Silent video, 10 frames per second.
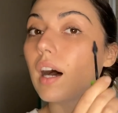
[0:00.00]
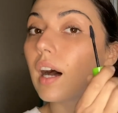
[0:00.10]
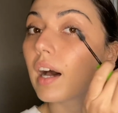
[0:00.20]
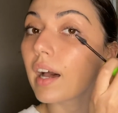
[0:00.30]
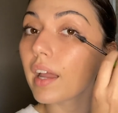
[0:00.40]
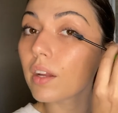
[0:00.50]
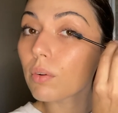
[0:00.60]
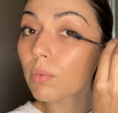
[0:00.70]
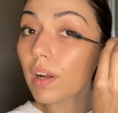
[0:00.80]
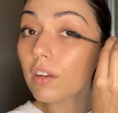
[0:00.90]
I
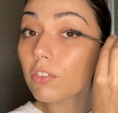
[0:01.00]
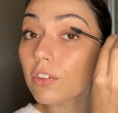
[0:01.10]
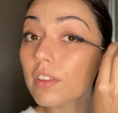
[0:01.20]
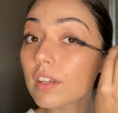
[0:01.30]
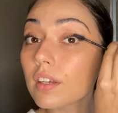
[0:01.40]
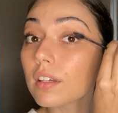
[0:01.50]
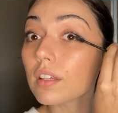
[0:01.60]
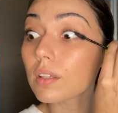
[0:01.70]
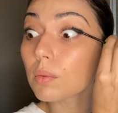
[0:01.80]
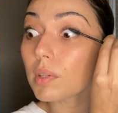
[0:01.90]
run for the hills